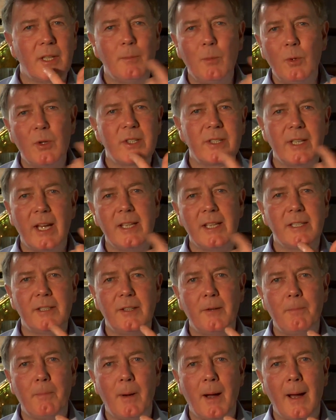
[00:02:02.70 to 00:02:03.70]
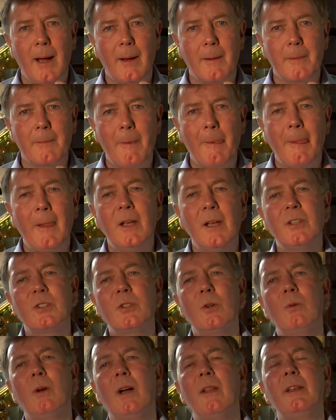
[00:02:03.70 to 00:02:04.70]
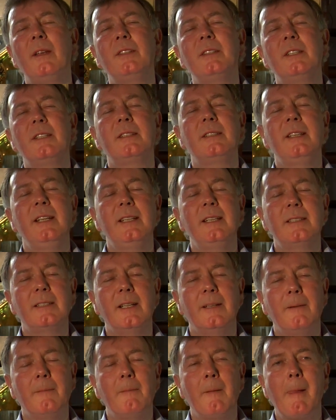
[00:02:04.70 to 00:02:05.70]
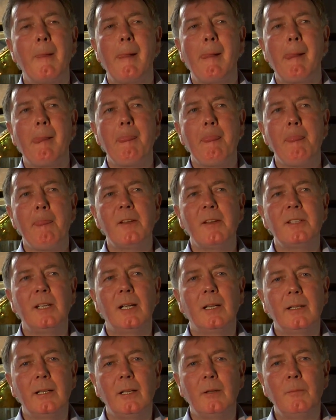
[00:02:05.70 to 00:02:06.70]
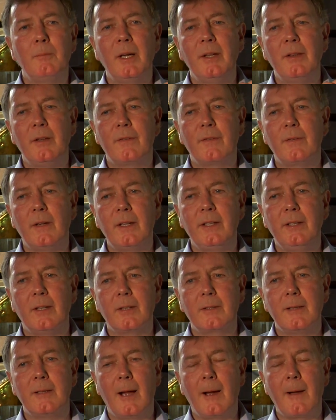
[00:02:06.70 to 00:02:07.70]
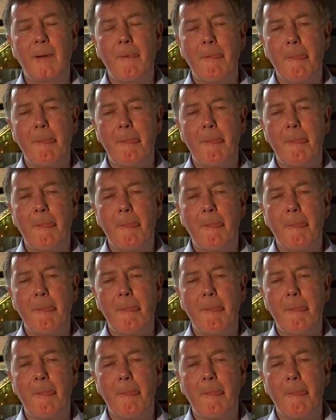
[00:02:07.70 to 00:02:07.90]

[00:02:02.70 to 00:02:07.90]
are the most sensitive part. So rather than just taste it, just do a little bit in the front of your tongue,